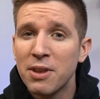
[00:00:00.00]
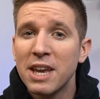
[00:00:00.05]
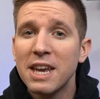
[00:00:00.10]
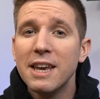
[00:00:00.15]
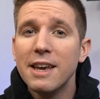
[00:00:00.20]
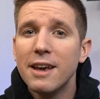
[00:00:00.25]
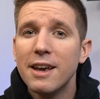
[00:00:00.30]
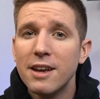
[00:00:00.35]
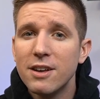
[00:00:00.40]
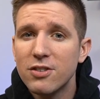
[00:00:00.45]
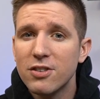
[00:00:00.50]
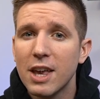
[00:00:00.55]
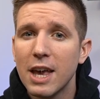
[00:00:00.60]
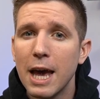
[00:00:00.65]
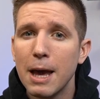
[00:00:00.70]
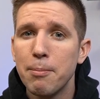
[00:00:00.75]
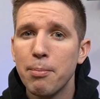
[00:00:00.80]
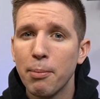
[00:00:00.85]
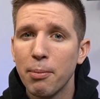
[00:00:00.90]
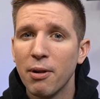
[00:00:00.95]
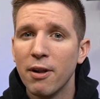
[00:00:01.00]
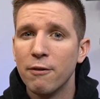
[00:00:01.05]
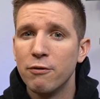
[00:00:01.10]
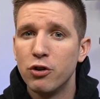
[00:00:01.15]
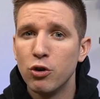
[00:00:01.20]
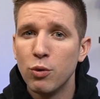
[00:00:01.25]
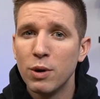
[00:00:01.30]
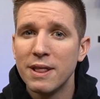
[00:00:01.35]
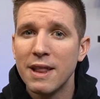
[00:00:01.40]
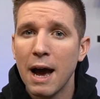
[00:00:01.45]
He is capable of
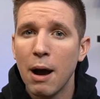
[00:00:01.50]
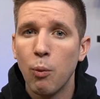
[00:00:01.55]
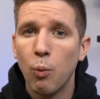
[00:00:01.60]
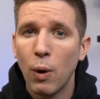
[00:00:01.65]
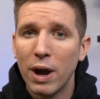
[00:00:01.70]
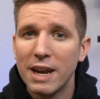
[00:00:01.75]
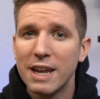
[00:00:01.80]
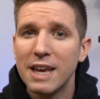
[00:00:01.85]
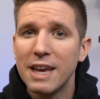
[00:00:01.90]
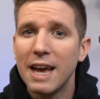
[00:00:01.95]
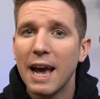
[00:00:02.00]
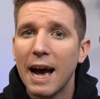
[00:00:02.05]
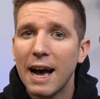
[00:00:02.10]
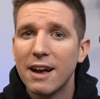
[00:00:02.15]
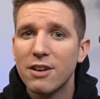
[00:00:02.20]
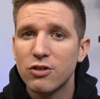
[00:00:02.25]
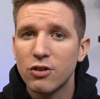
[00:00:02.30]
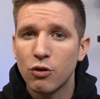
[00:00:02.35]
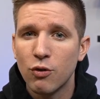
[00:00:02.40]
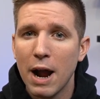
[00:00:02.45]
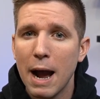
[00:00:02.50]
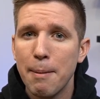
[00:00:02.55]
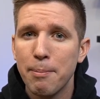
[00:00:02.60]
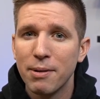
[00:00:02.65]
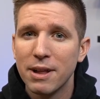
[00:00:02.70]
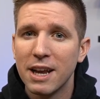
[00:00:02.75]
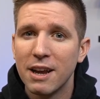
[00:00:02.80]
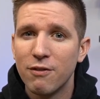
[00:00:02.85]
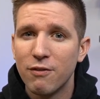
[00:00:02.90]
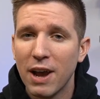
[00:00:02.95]
doing that when he has a
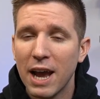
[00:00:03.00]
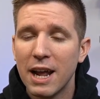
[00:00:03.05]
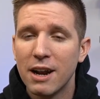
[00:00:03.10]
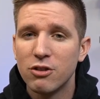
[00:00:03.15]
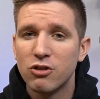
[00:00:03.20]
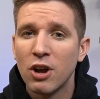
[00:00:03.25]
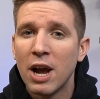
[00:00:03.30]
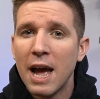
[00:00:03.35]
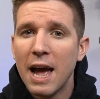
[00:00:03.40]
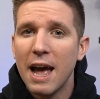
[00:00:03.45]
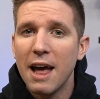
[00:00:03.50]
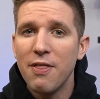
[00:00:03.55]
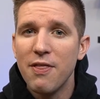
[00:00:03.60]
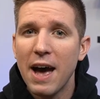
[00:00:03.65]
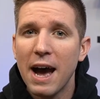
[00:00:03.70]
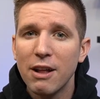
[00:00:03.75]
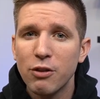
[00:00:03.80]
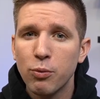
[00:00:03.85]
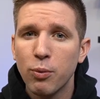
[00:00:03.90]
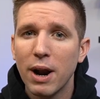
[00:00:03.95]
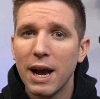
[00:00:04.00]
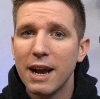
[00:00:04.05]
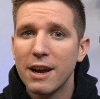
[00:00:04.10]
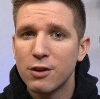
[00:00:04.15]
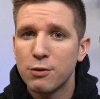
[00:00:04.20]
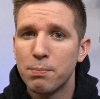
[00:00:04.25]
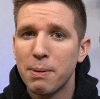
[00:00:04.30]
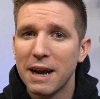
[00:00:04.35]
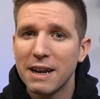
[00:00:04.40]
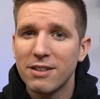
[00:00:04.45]
grappling advantage, and that's what I
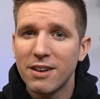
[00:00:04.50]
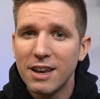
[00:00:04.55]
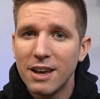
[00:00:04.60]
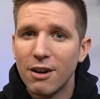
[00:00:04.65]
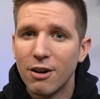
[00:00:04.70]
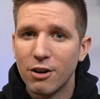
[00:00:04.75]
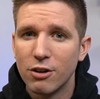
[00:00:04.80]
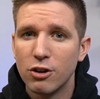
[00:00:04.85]
expect here.